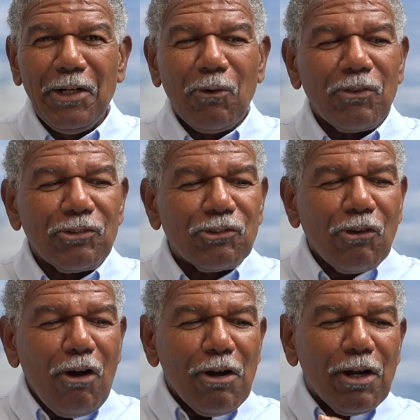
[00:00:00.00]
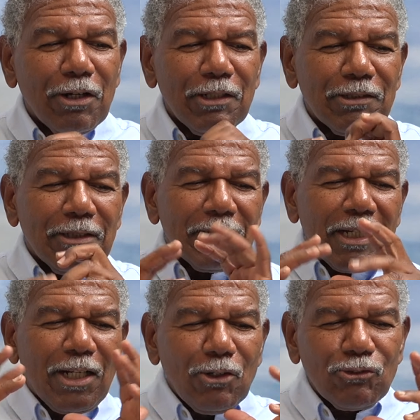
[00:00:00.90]
Well, the song,
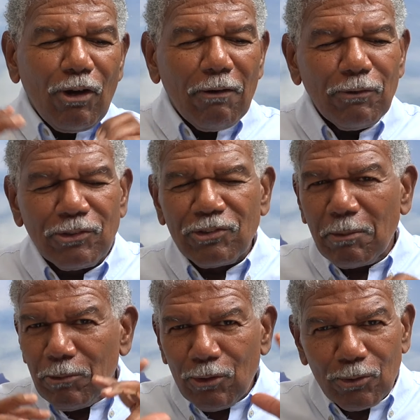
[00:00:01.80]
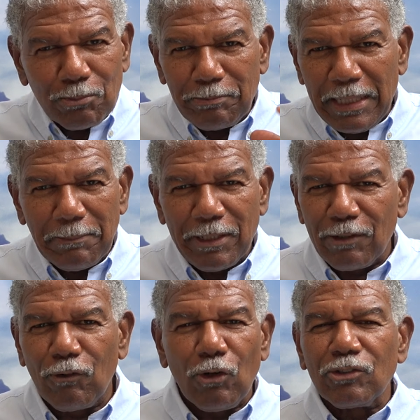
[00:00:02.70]
it goes off with some little beep. And
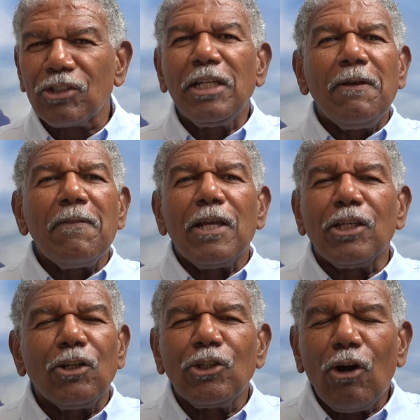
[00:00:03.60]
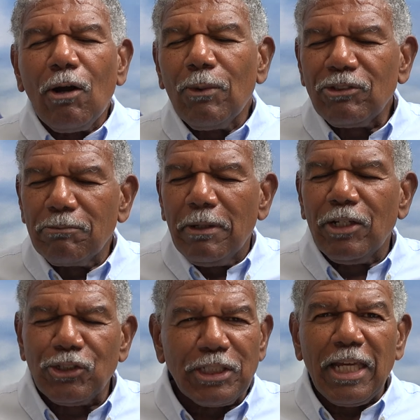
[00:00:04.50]
of course, you know, you're always
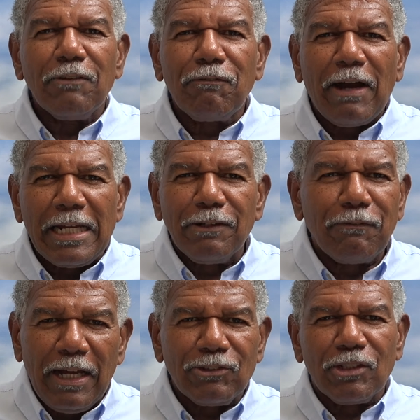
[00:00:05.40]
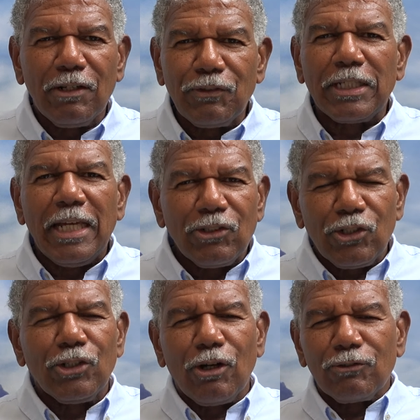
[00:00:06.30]
embarrassed. You can't find it fast enough. You can't
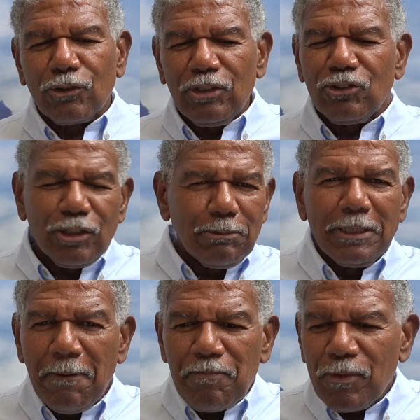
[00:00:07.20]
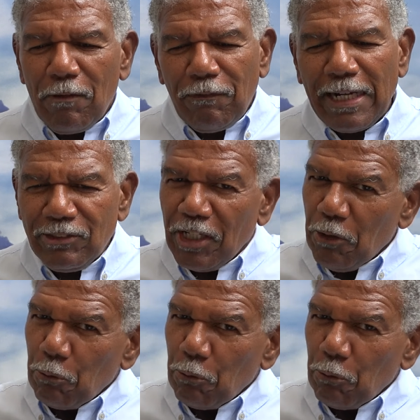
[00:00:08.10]
turn it off. So this gentleman finds it